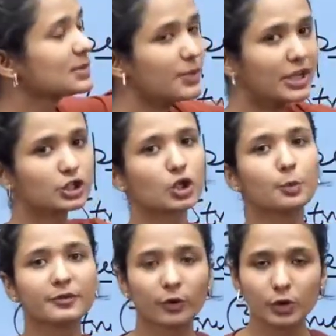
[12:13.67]
make sure
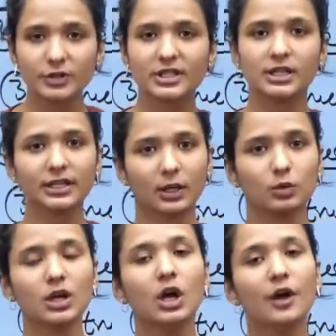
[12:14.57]
before you're sitting
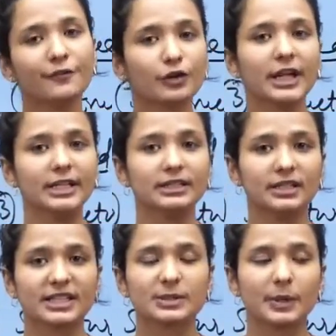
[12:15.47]
down for writing the
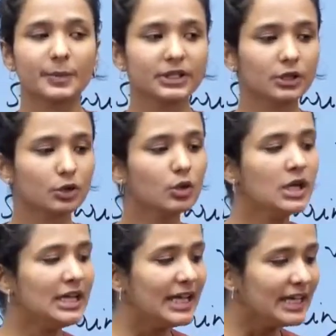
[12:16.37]
next paper that,
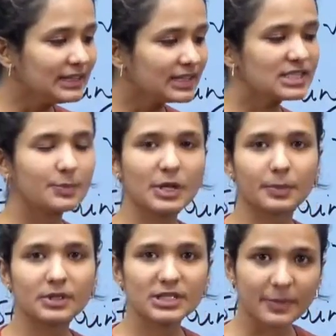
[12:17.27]
in this
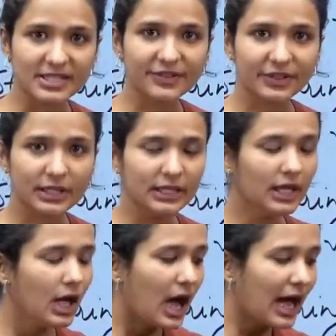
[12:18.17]
paper
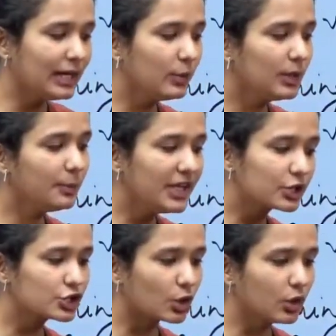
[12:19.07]
specifically, I will
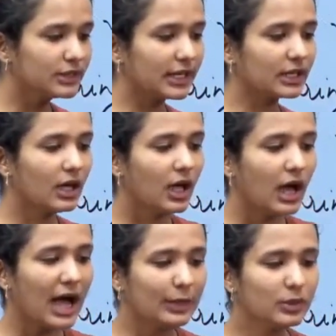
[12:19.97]
make sure that
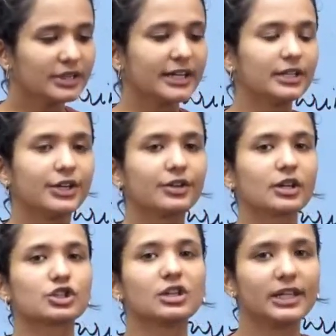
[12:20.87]
I will write an
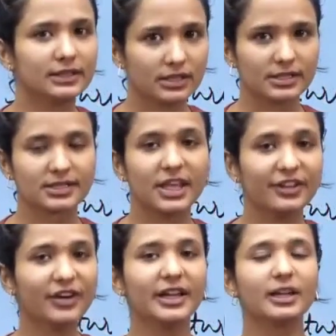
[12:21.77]
introduction like this.
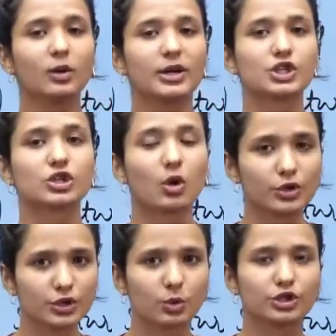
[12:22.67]
If I get a question
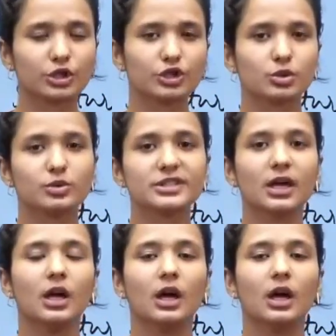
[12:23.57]
on social issues